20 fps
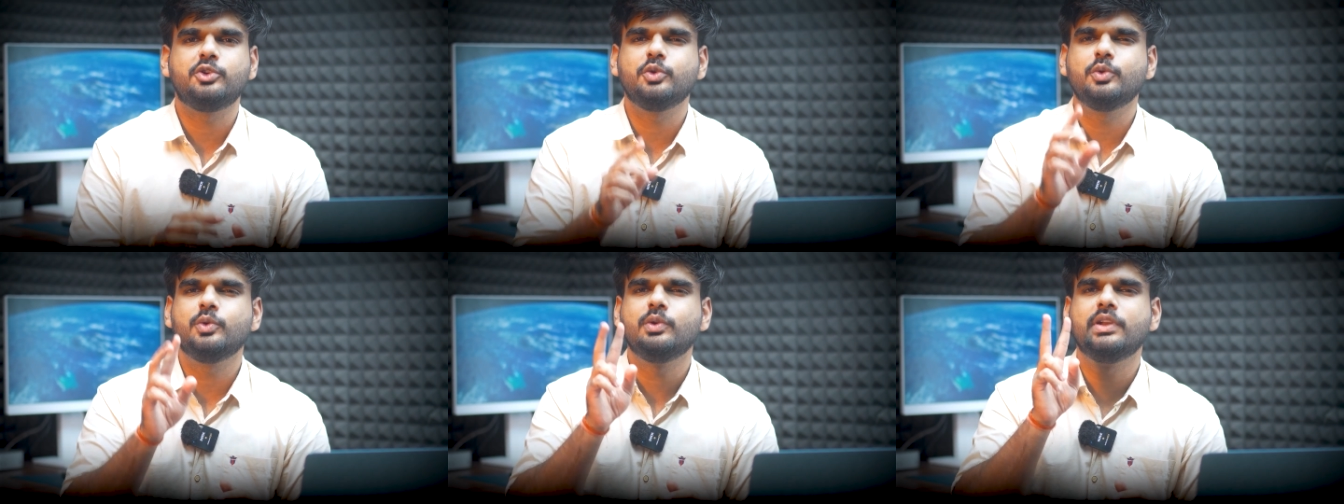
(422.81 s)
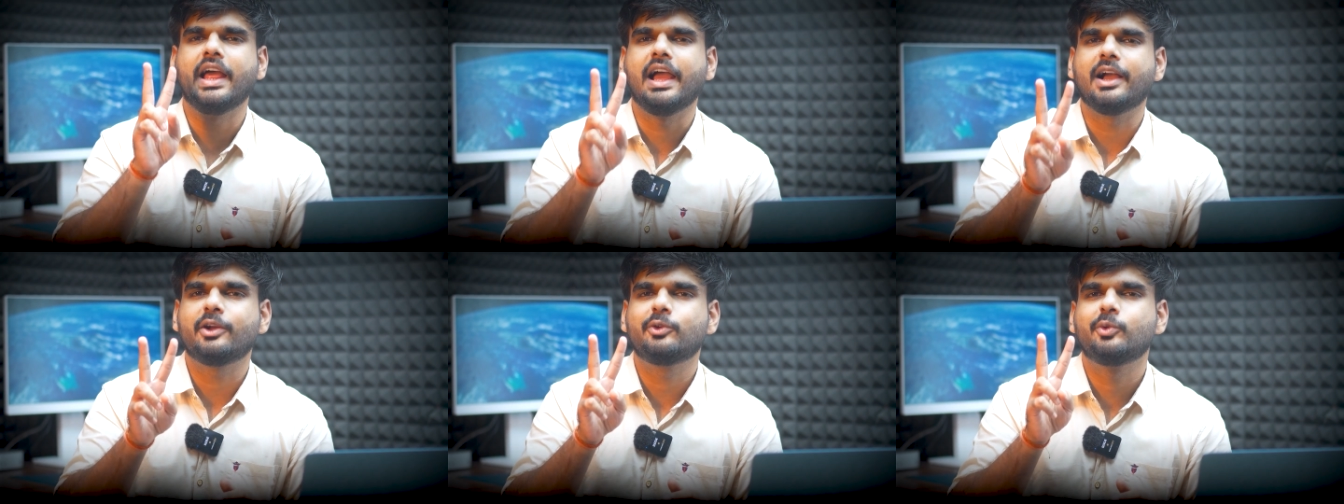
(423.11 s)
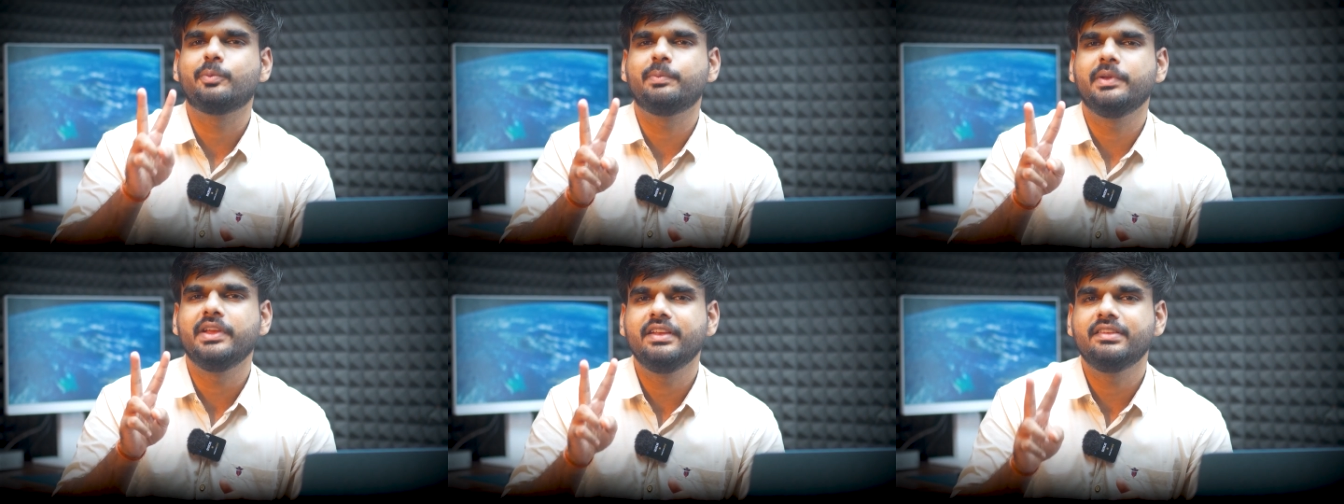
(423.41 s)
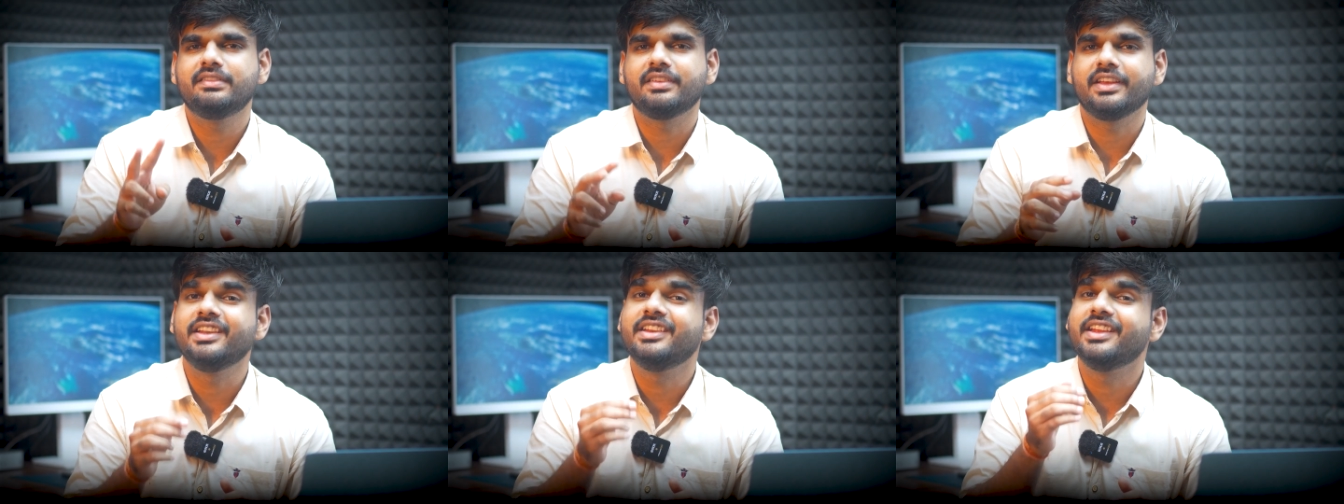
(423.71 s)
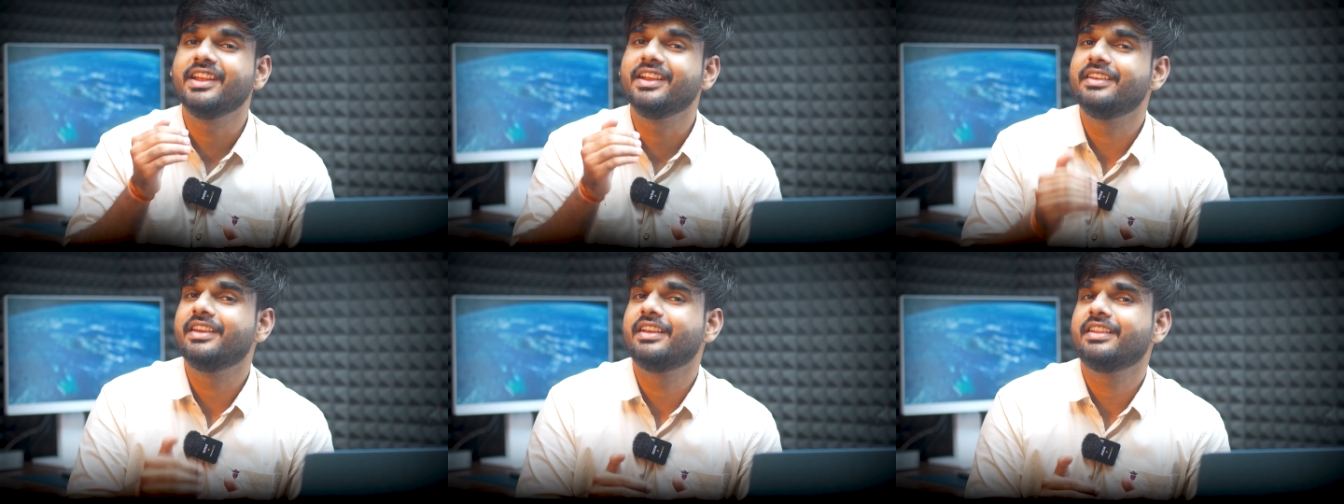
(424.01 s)
2 lakh rupees
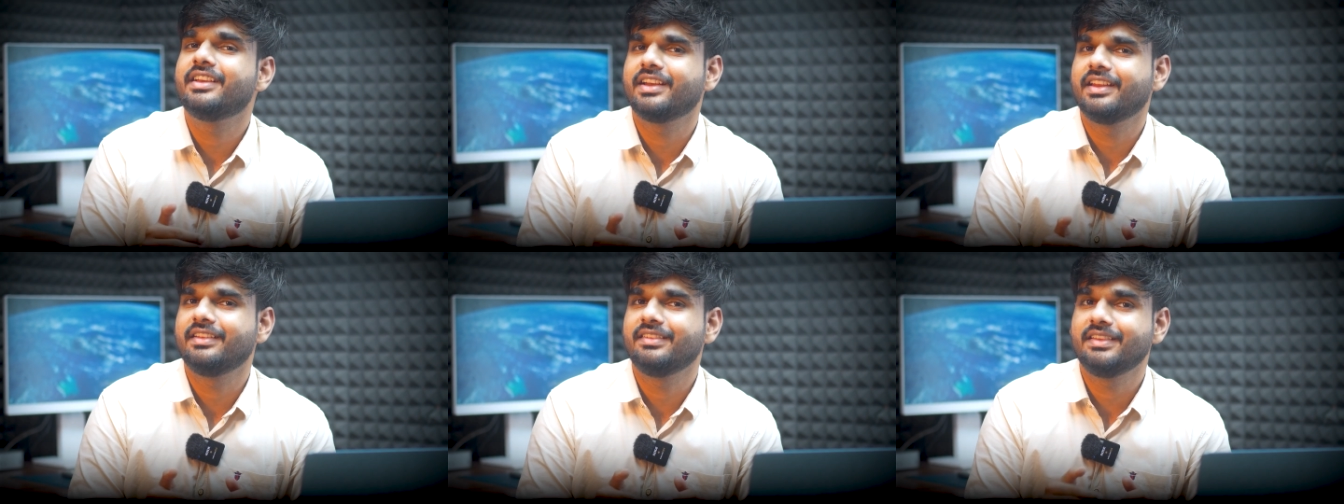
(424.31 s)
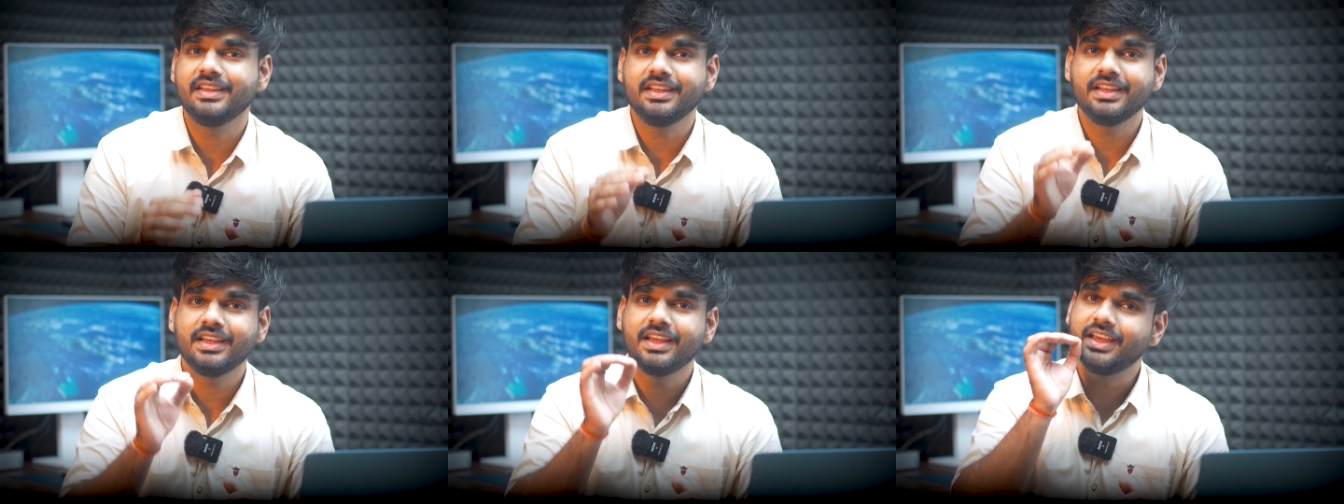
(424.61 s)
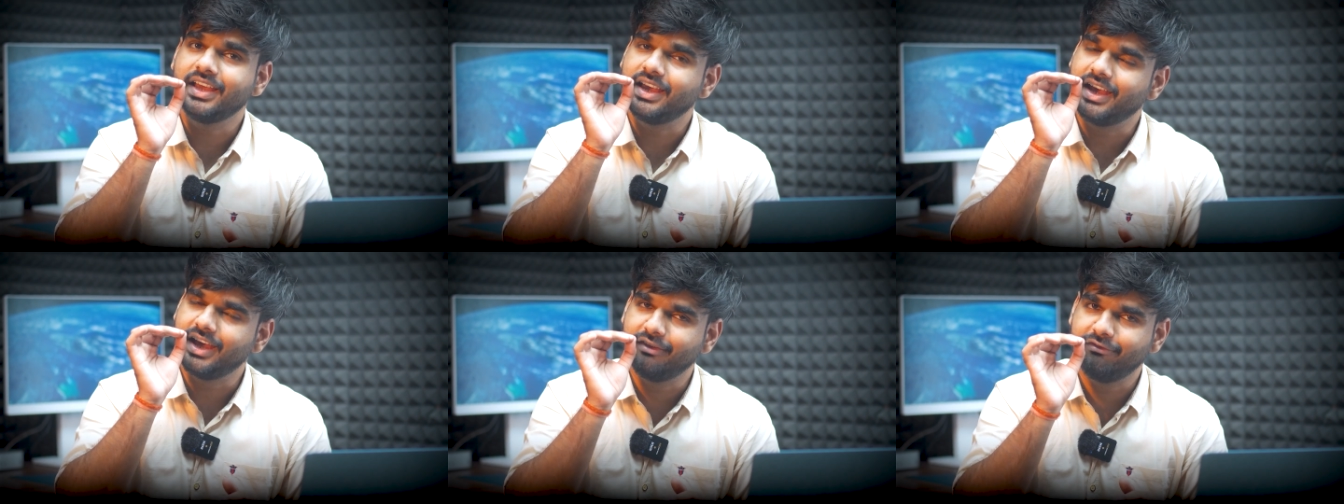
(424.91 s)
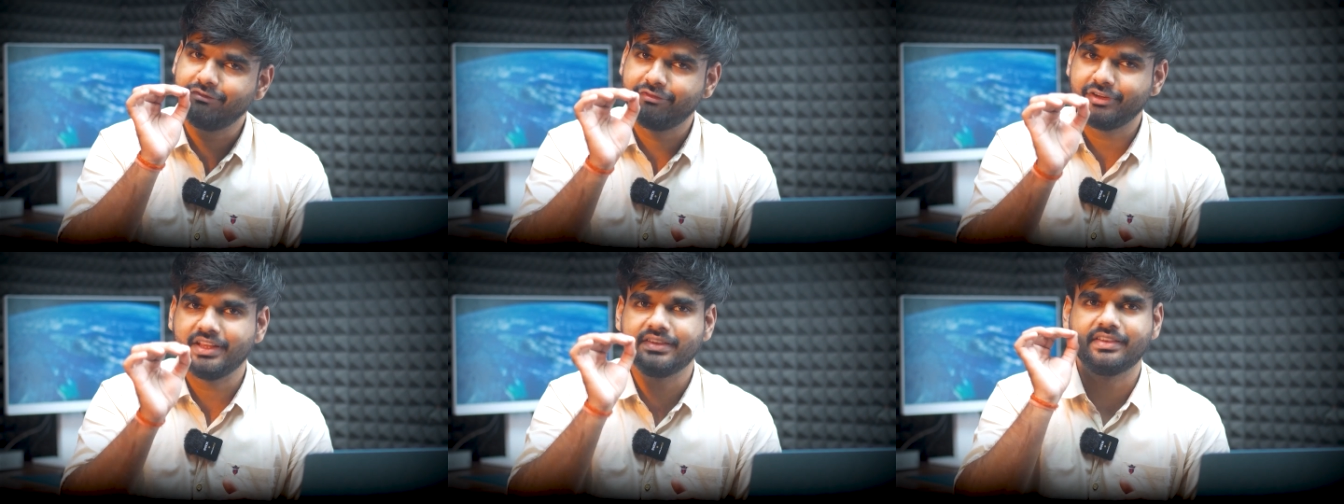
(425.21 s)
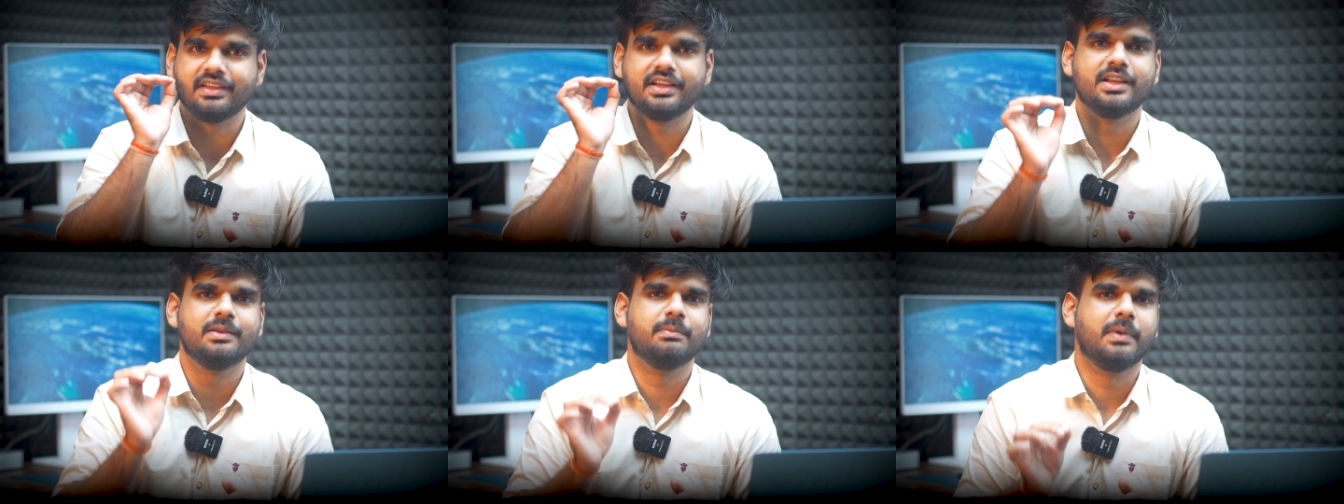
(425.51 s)
in Indian currency every
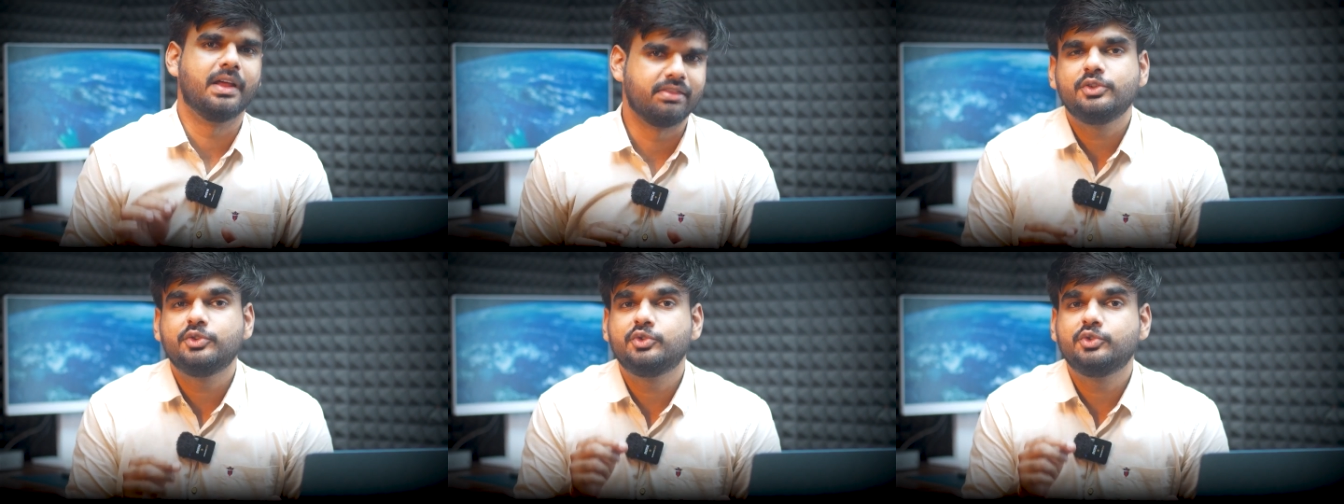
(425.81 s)
single month.